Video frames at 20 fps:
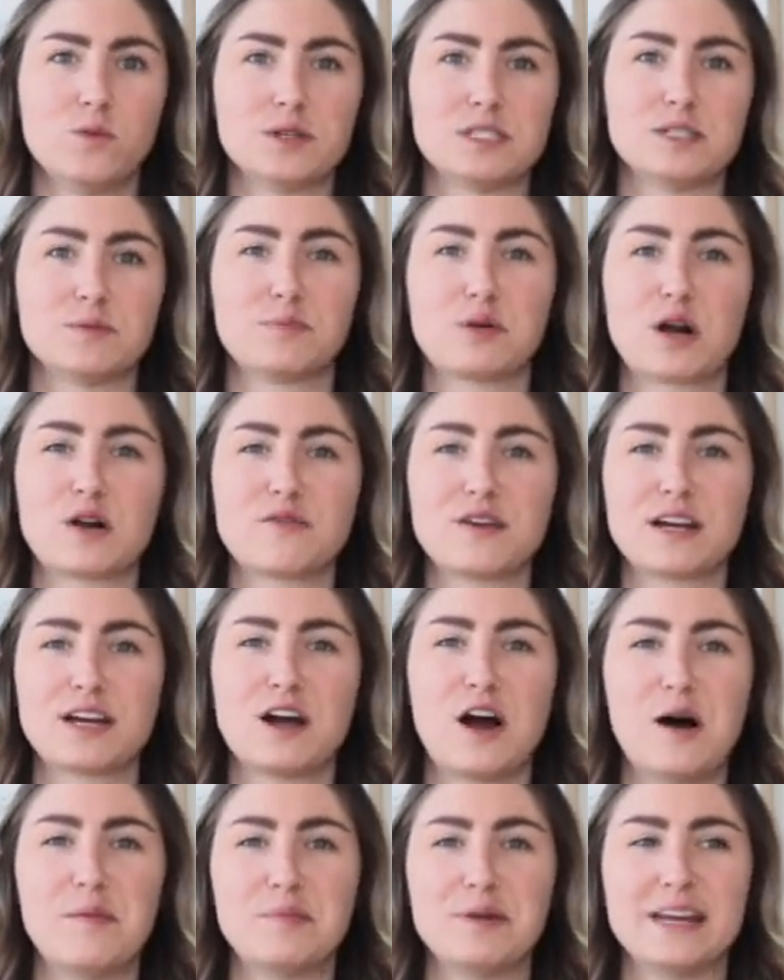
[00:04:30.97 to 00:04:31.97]
was a
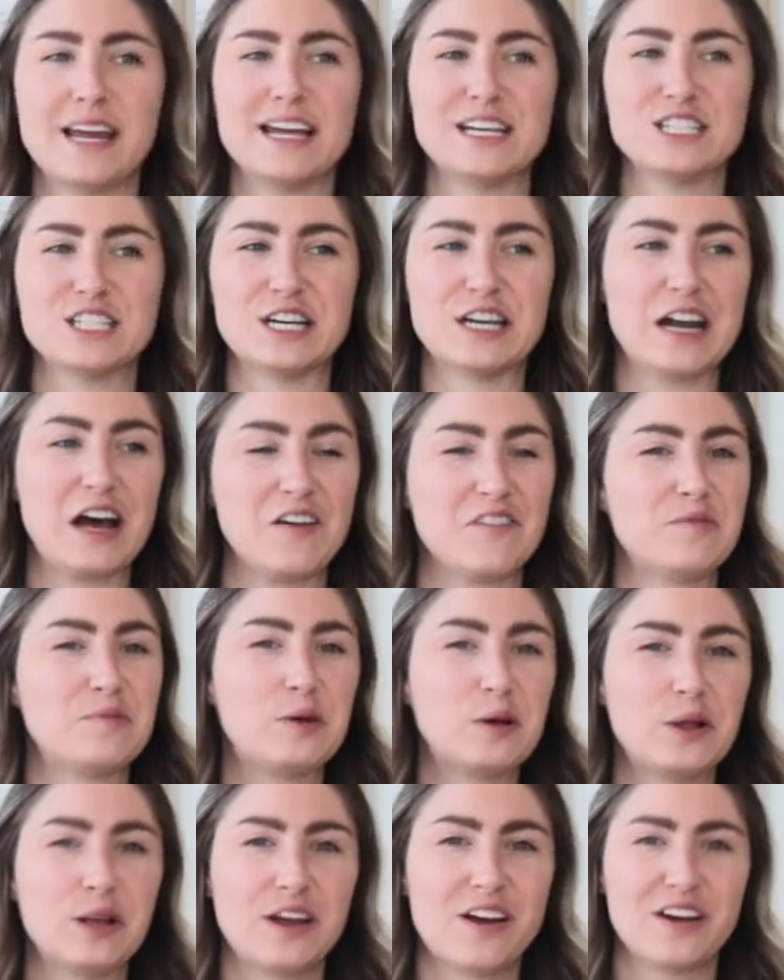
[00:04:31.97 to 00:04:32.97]
perfect combination of
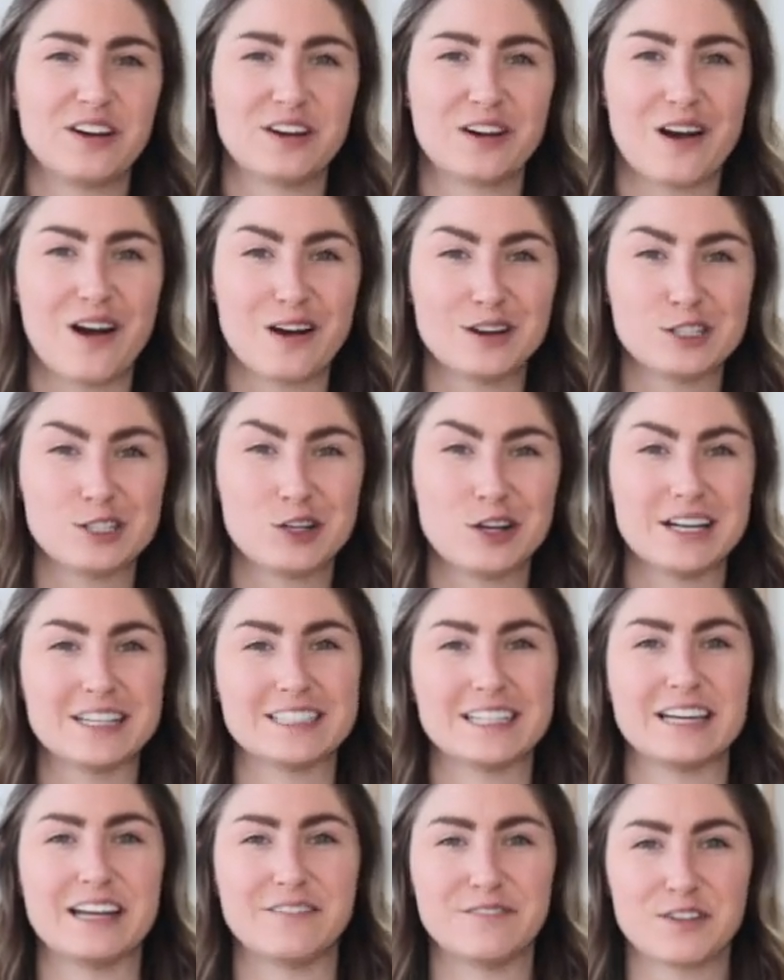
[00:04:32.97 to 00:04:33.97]
pulling on your
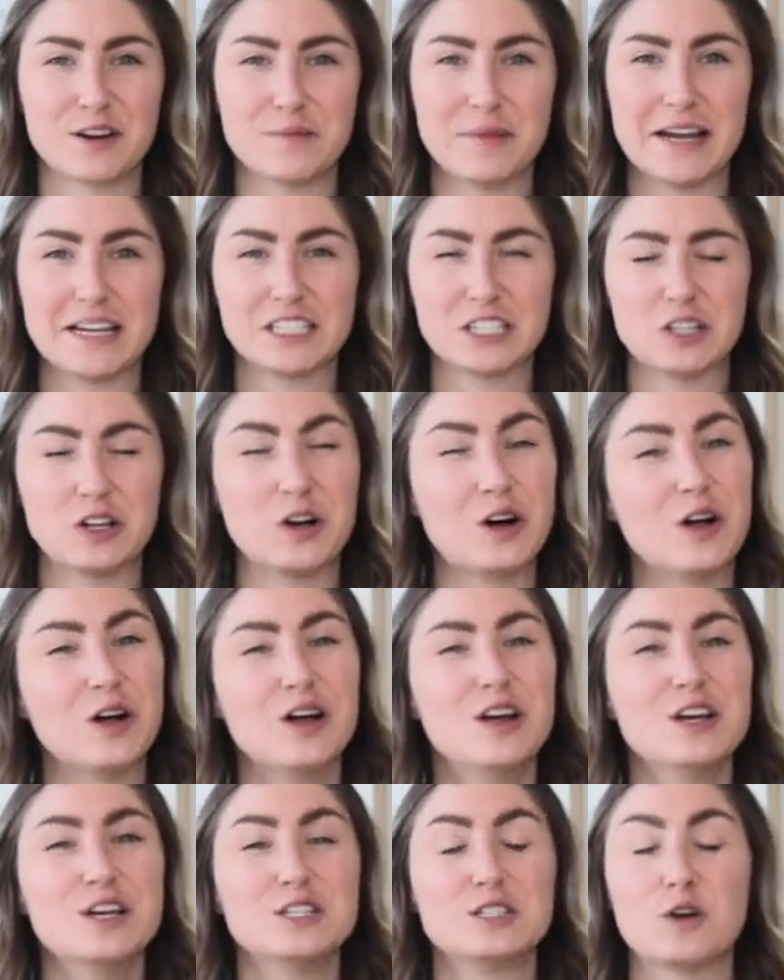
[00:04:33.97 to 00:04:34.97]
heartstrings and informational.